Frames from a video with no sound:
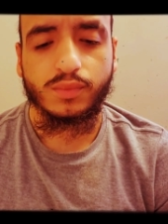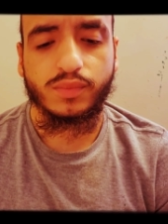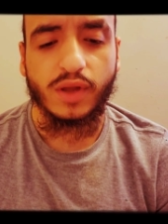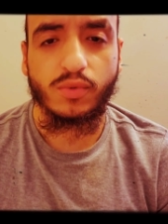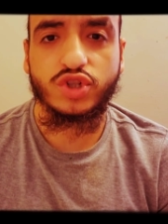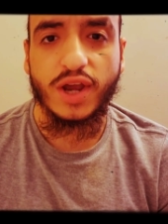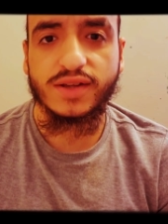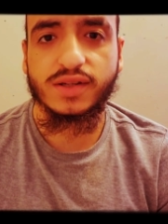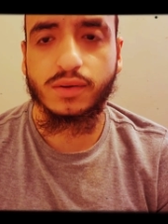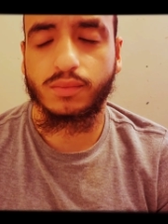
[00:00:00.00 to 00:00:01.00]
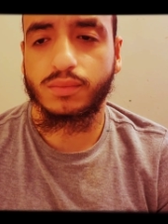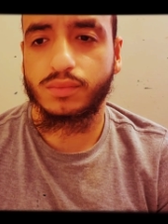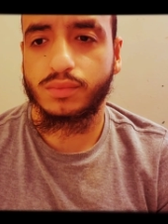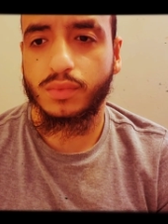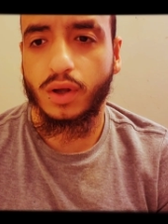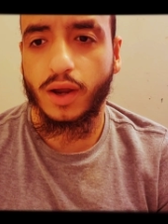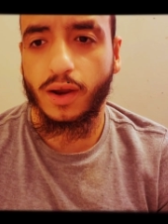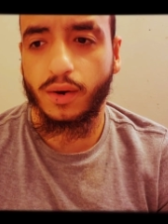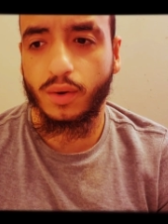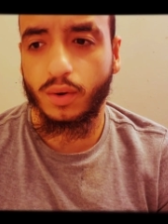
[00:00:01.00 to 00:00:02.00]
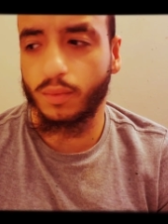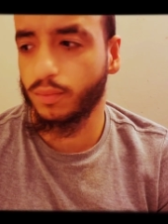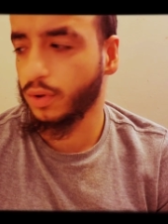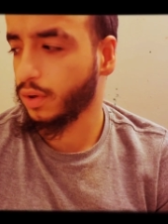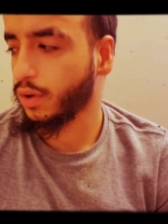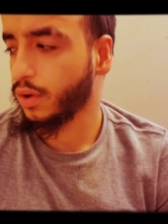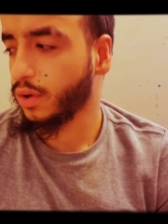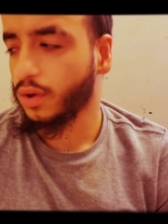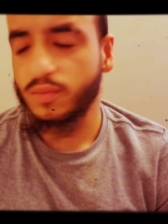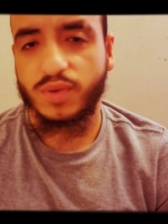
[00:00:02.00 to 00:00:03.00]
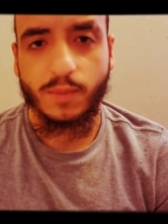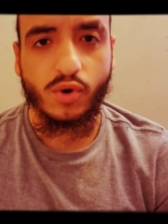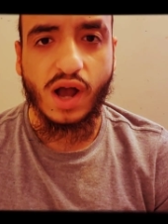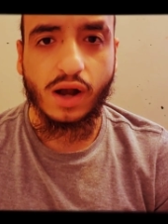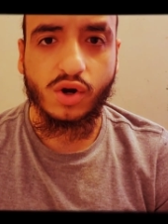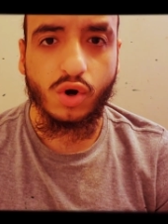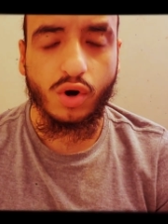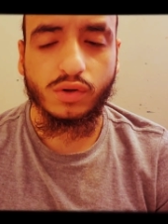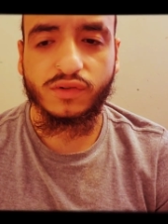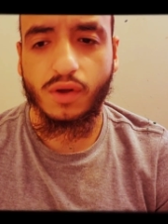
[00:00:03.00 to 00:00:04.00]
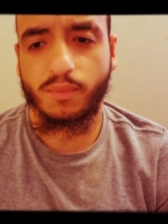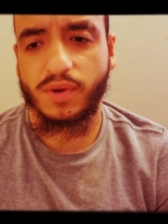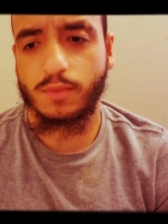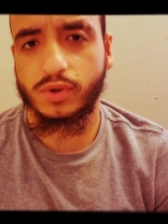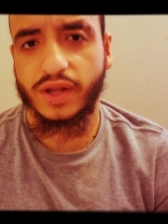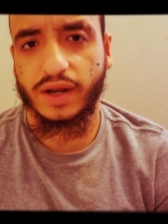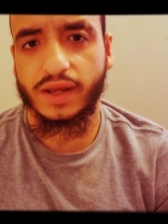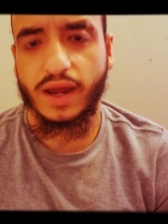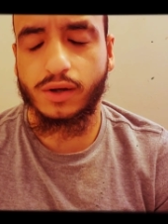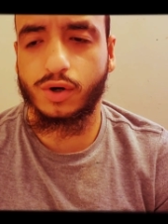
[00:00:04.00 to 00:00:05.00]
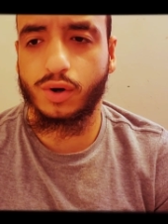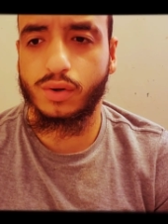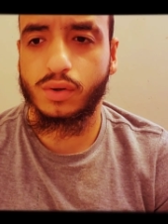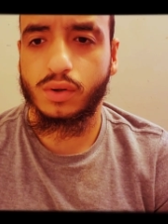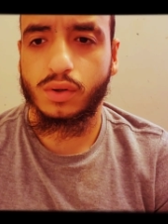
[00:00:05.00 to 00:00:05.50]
They were chasing them. And um, people got caught. Some people didn't get caught.